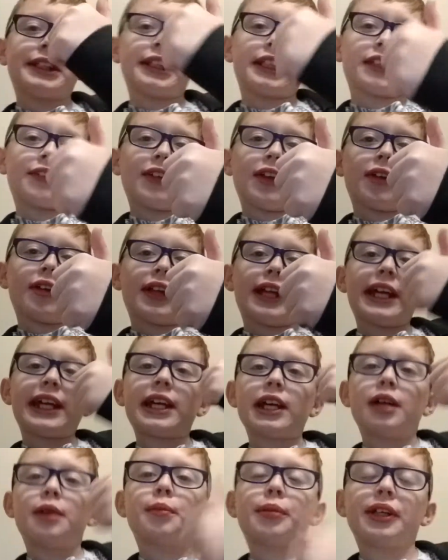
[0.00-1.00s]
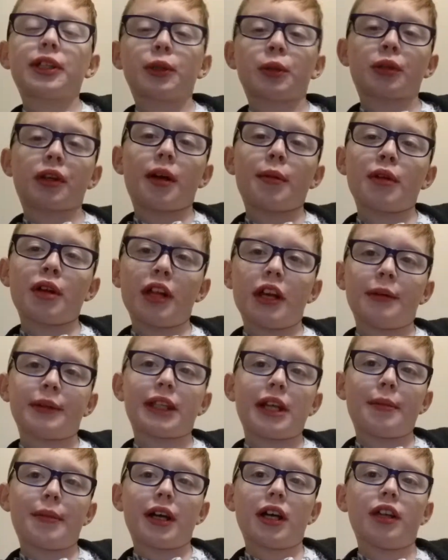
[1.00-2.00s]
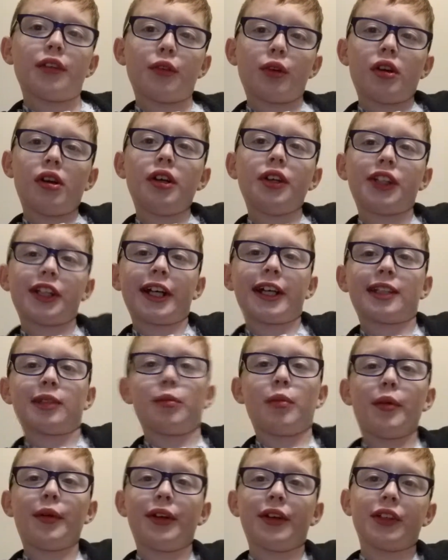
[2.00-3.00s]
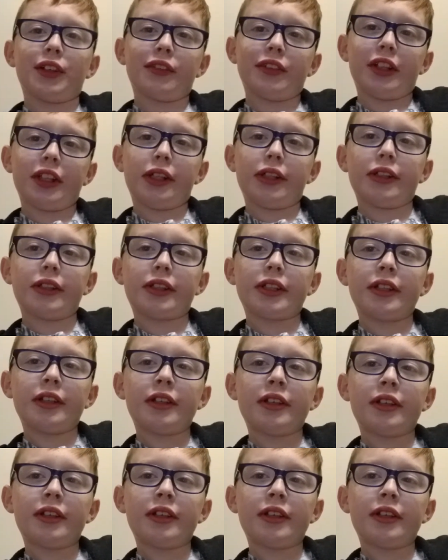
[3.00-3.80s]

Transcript: give this video a like. Please subscribe. Really helps out. But I love you all. check out some of my other videos.